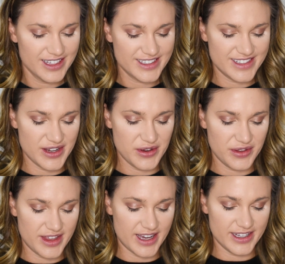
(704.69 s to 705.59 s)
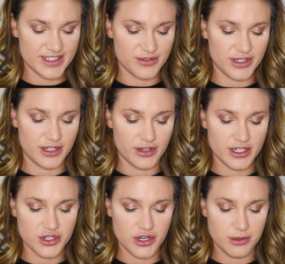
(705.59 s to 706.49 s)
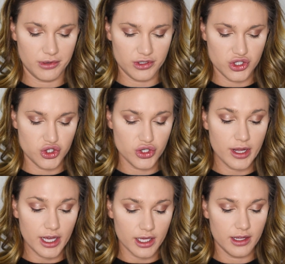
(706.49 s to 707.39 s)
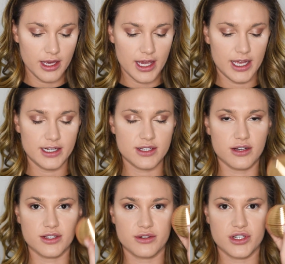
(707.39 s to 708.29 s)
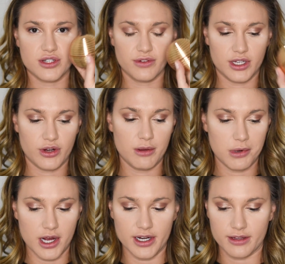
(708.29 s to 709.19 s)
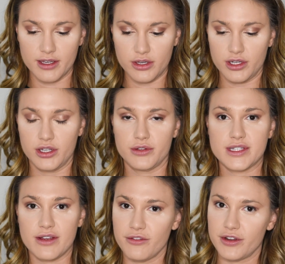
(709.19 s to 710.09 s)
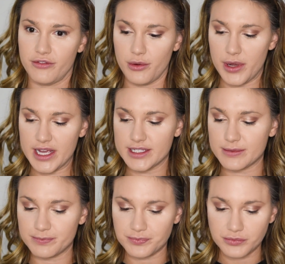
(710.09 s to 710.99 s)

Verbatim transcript: So that is a really great chip, trick. And it's also just a really great product that you can use several different ways.